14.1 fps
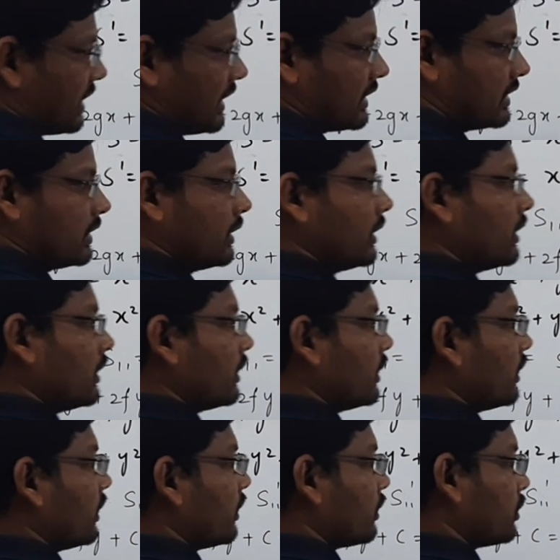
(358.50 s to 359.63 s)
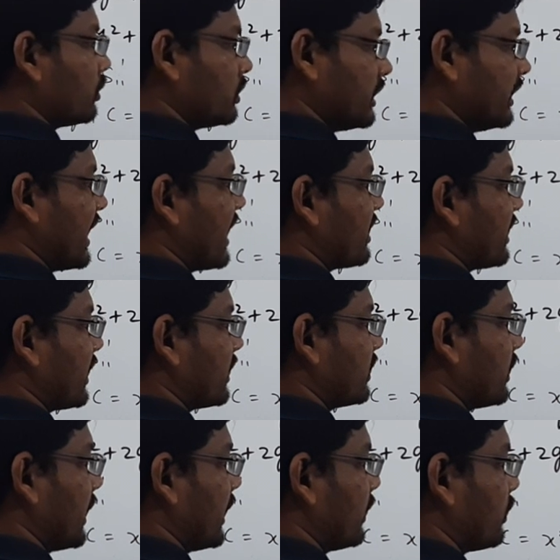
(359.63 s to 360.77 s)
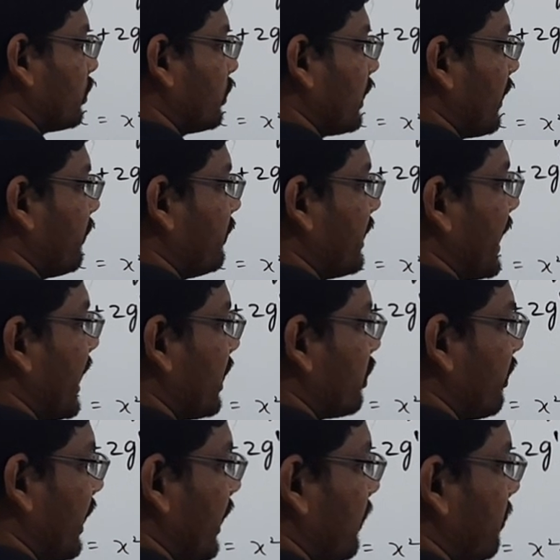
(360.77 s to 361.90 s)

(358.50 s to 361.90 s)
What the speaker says: x 2g dash x and 2f dash y